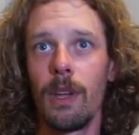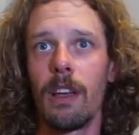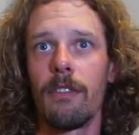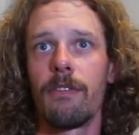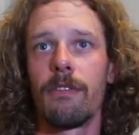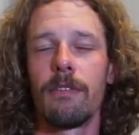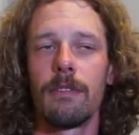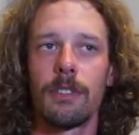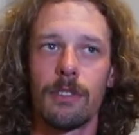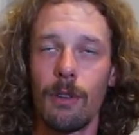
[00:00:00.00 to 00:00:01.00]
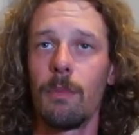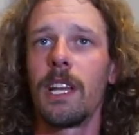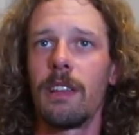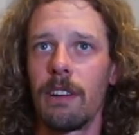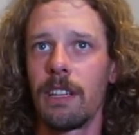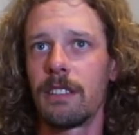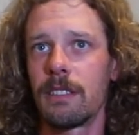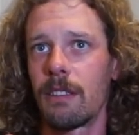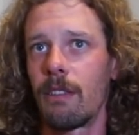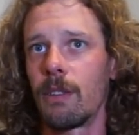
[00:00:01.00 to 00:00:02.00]
We have so many
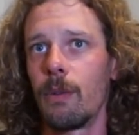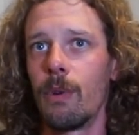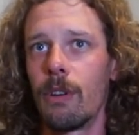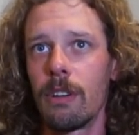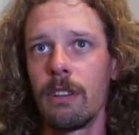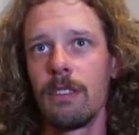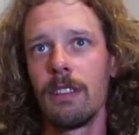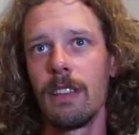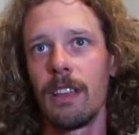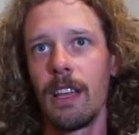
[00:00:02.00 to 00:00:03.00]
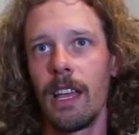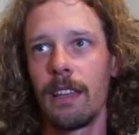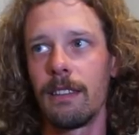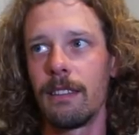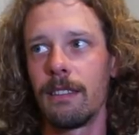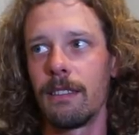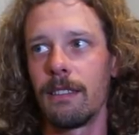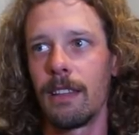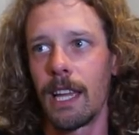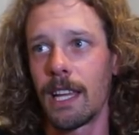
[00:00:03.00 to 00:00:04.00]
races around the world,
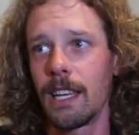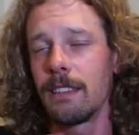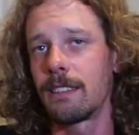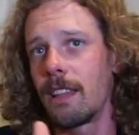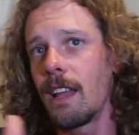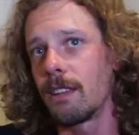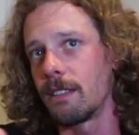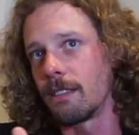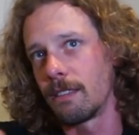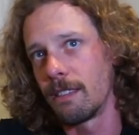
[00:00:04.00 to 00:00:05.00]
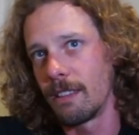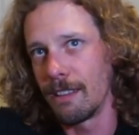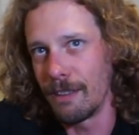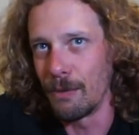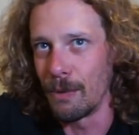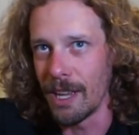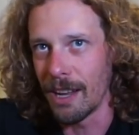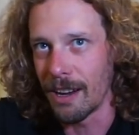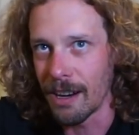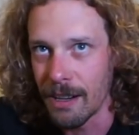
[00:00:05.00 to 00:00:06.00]
and I can understand we
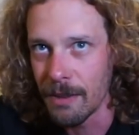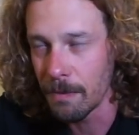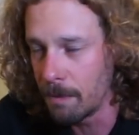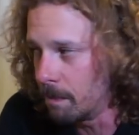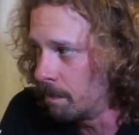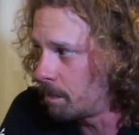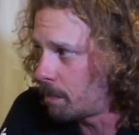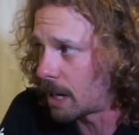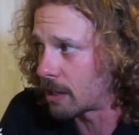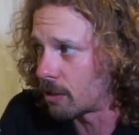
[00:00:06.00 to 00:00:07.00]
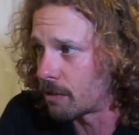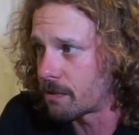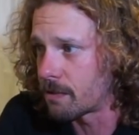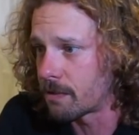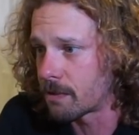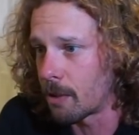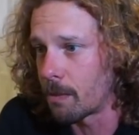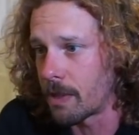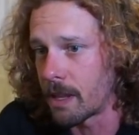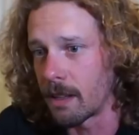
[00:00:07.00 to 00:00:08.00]
are part of
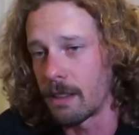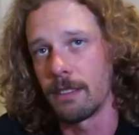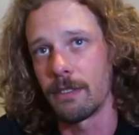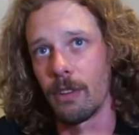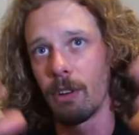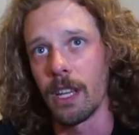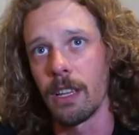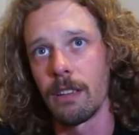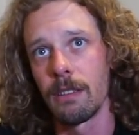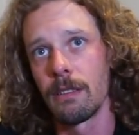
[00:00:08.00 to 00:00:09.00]
something is growing,